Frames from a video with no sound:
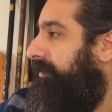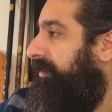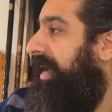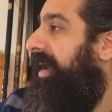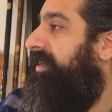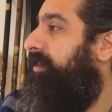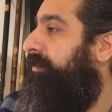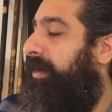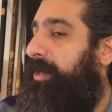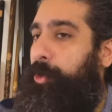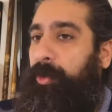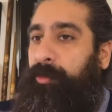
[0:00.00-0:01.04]
that has a
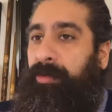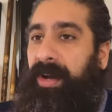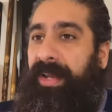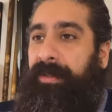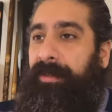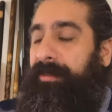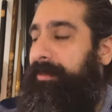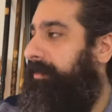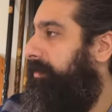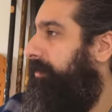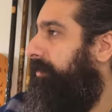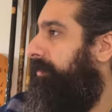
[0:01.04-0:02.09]
virtuous bride.
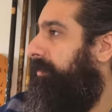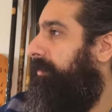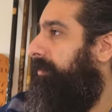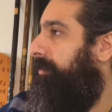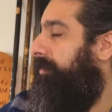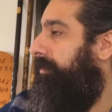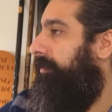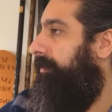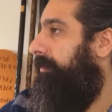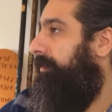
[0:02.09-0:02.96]
Amen.